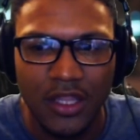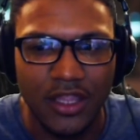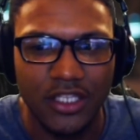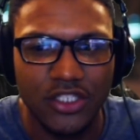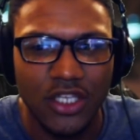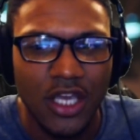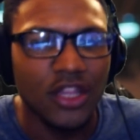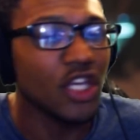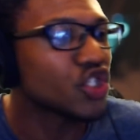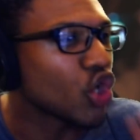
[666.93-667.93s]
this
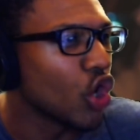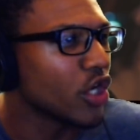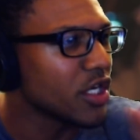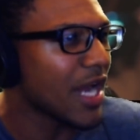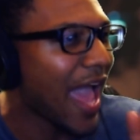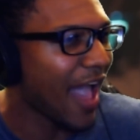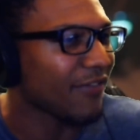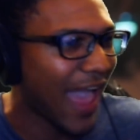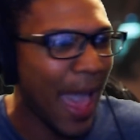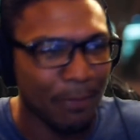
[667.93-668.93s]
couldn't
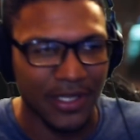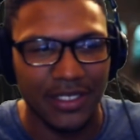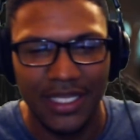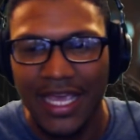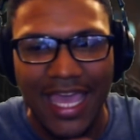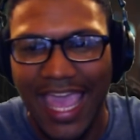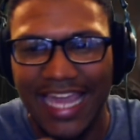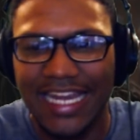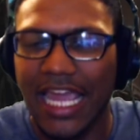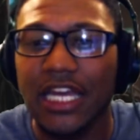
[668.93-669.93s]
have happened
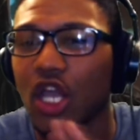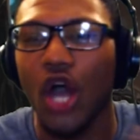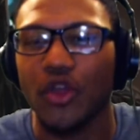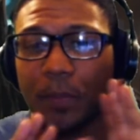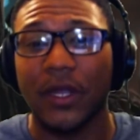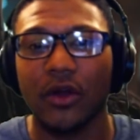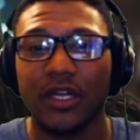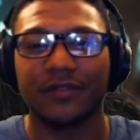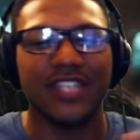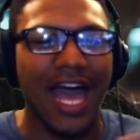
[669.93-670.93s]
in any other
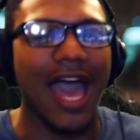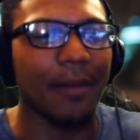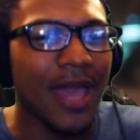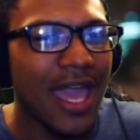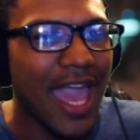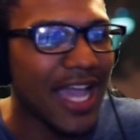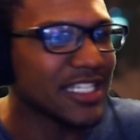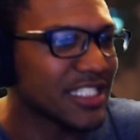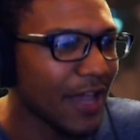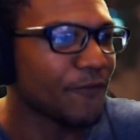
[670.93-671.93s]
period of time
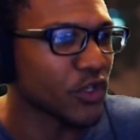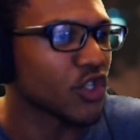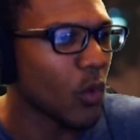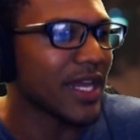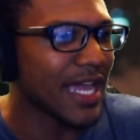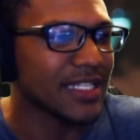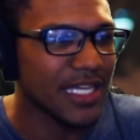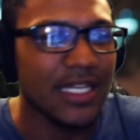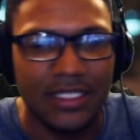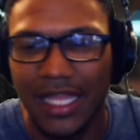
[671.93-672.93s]
except for
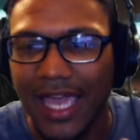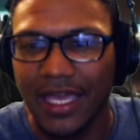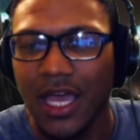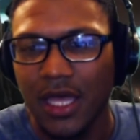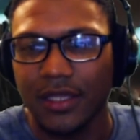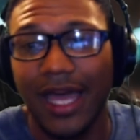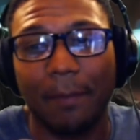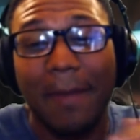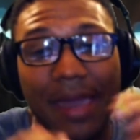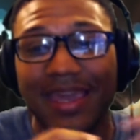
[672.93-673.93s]
2018. Like
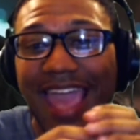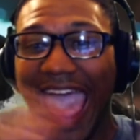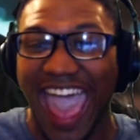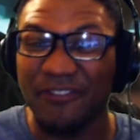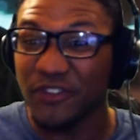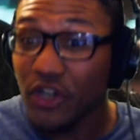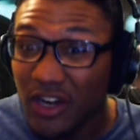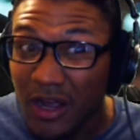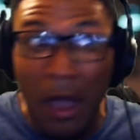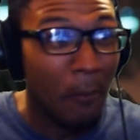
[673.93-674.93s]
maybe
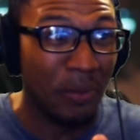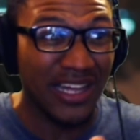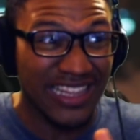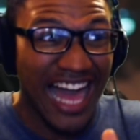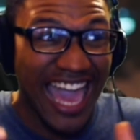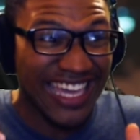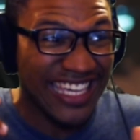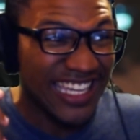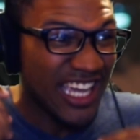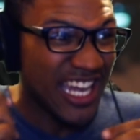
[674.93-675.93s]
after, but,
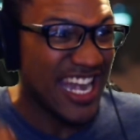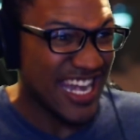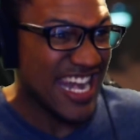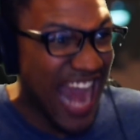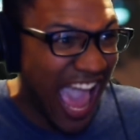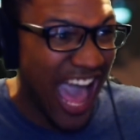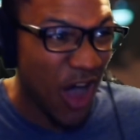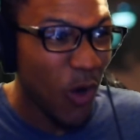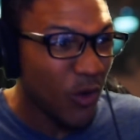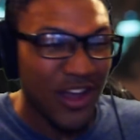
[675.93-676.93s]
like,
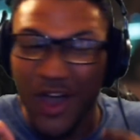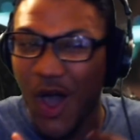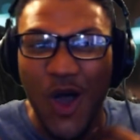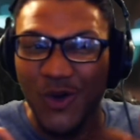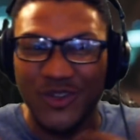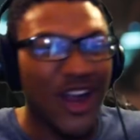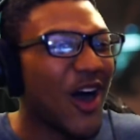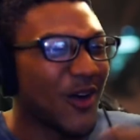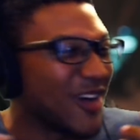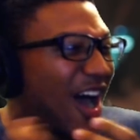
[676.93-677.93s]
now? Oh,
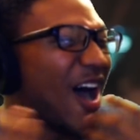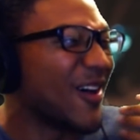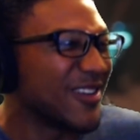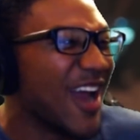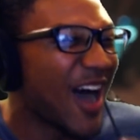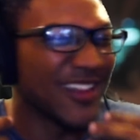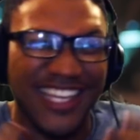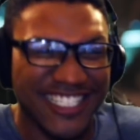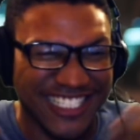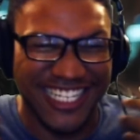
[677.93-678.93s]
no. Oh, no.
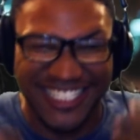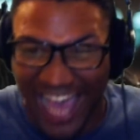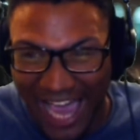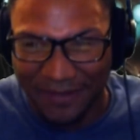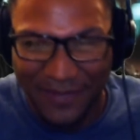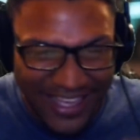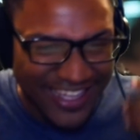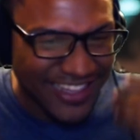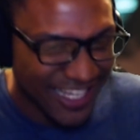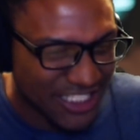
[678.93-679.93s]
This shit is hype.
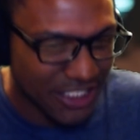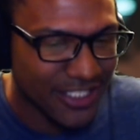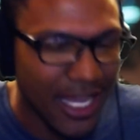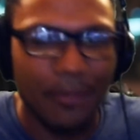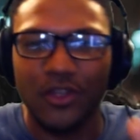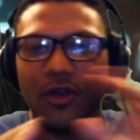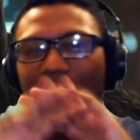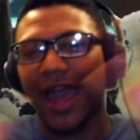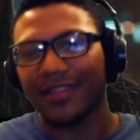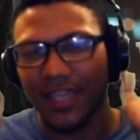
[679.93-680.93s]
This shit is hype. You know
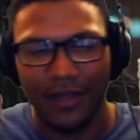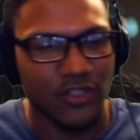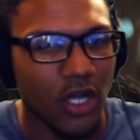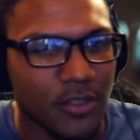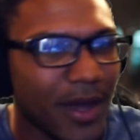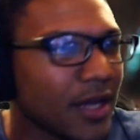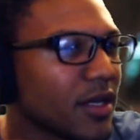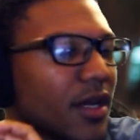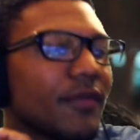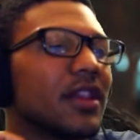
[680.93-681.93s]
what? I think I've talked about it
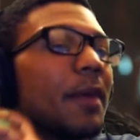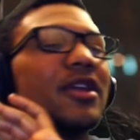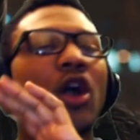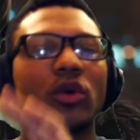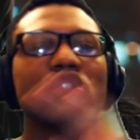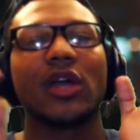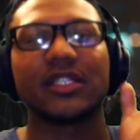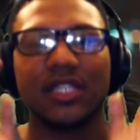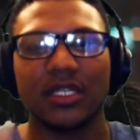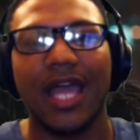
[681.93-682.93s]
enough. Let me know what you
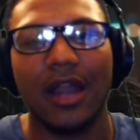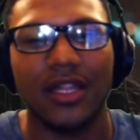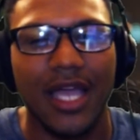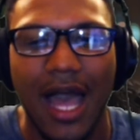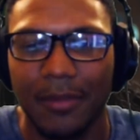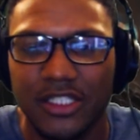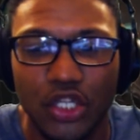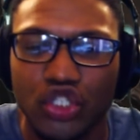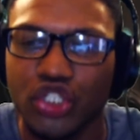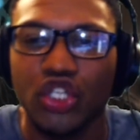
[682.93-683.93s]
guys think down in the comments.
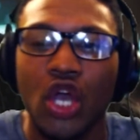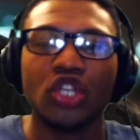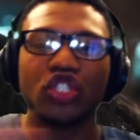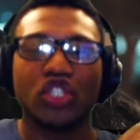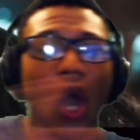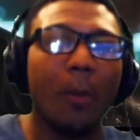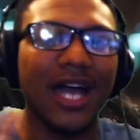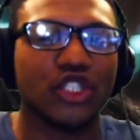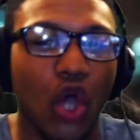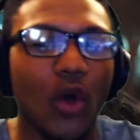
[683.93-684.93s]
There's just so
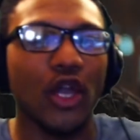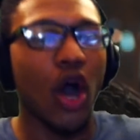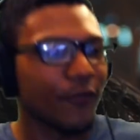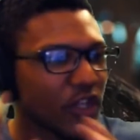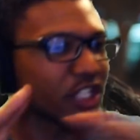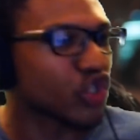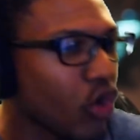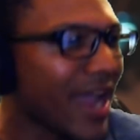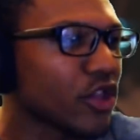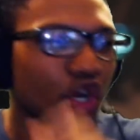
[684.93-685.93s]
much going on for this
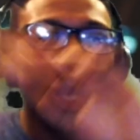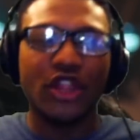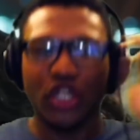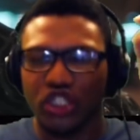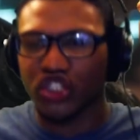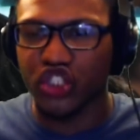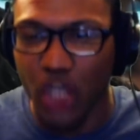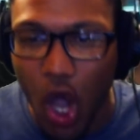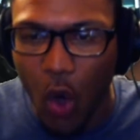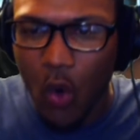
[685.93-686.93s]
trailer. There's just
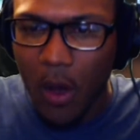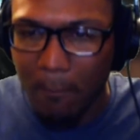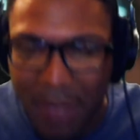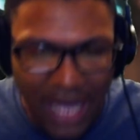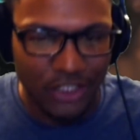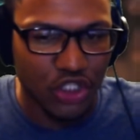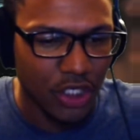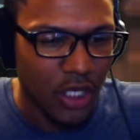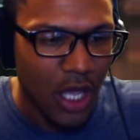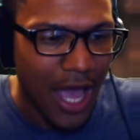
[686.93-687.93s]
so
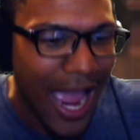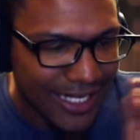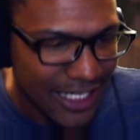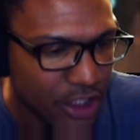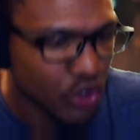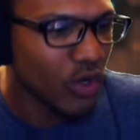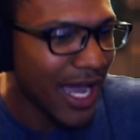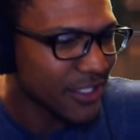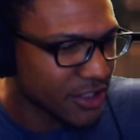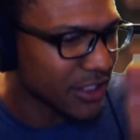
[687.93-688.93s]
much. I need you
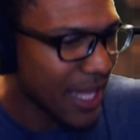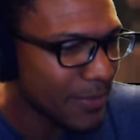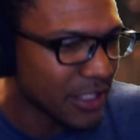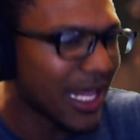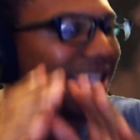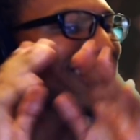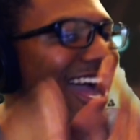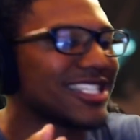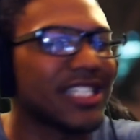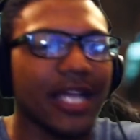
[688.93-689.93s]
guys to let me, like,
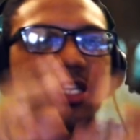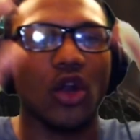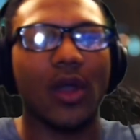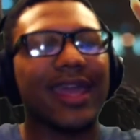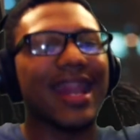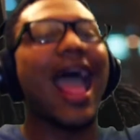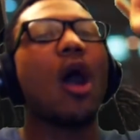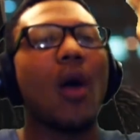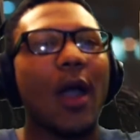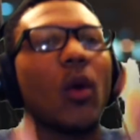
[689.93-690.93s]
dissect it, okay?
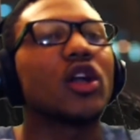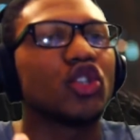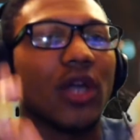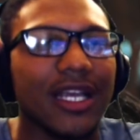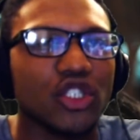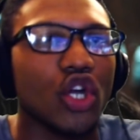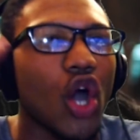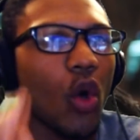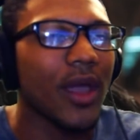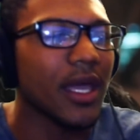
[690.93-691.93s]
Now I want you guys to
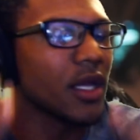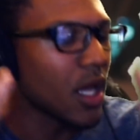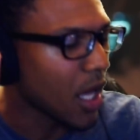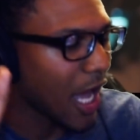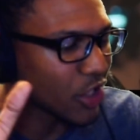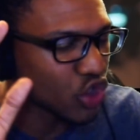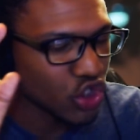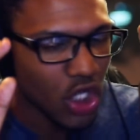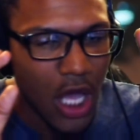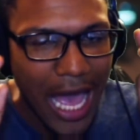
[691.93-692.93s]
go in and
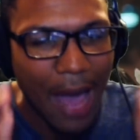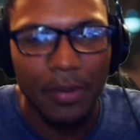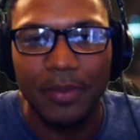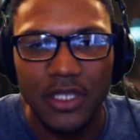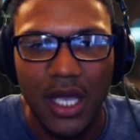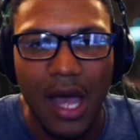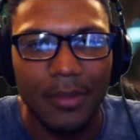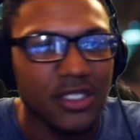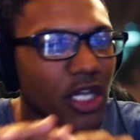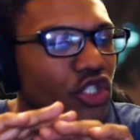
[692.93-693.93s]
just hop up in the
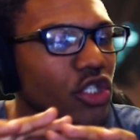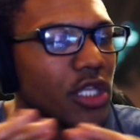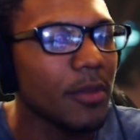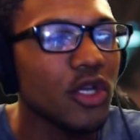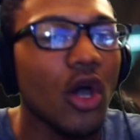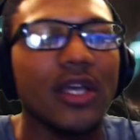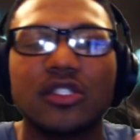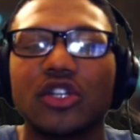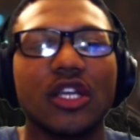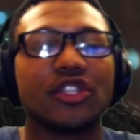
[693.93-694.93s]
comment section. Let me know, is
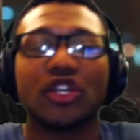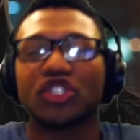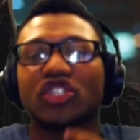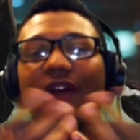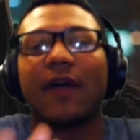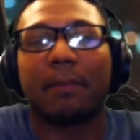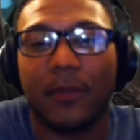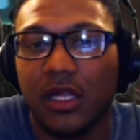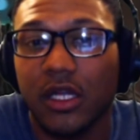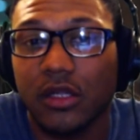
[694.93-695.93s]
there's stuff I'm
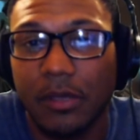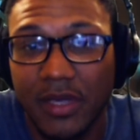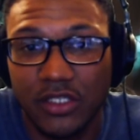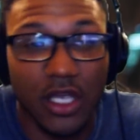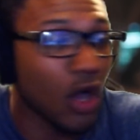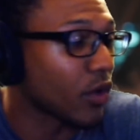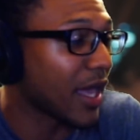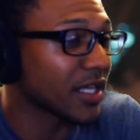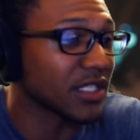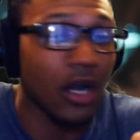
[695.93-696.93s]
clearly missing, okay?
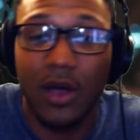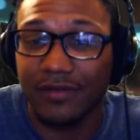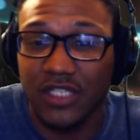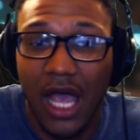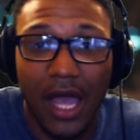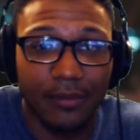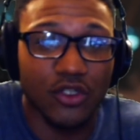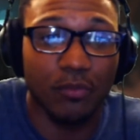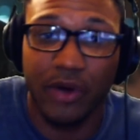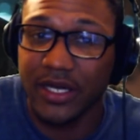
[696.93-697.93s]
Because I don't have time
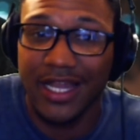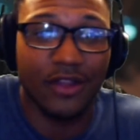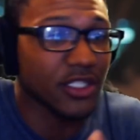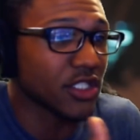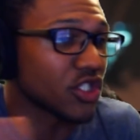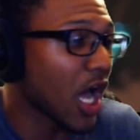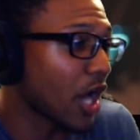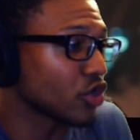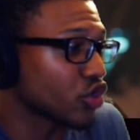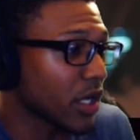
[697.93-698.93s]
to break down this
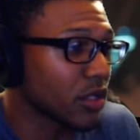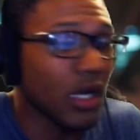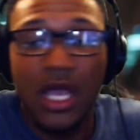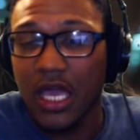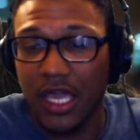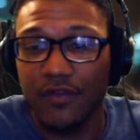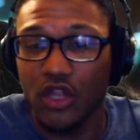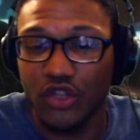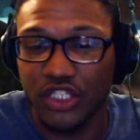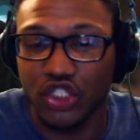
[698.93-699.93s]
entire trailer. Even
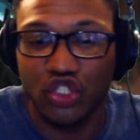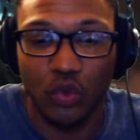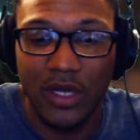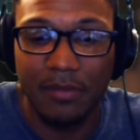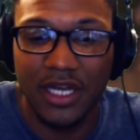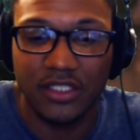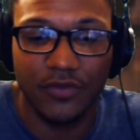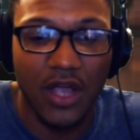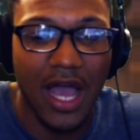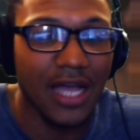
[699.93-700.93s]
though this is 3 minutes
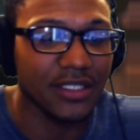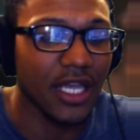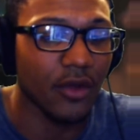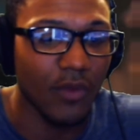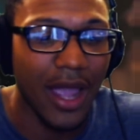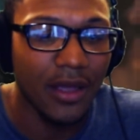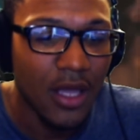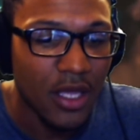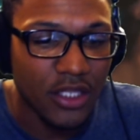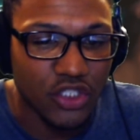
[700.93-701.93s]
of content, right?
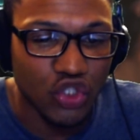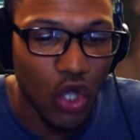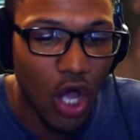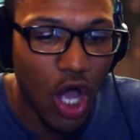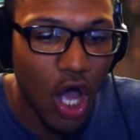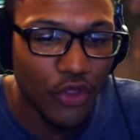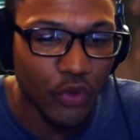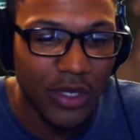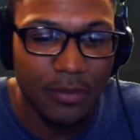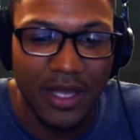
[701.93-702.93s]
This is all
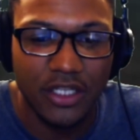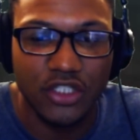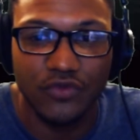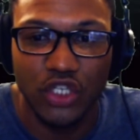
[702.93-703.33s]
3 minutes of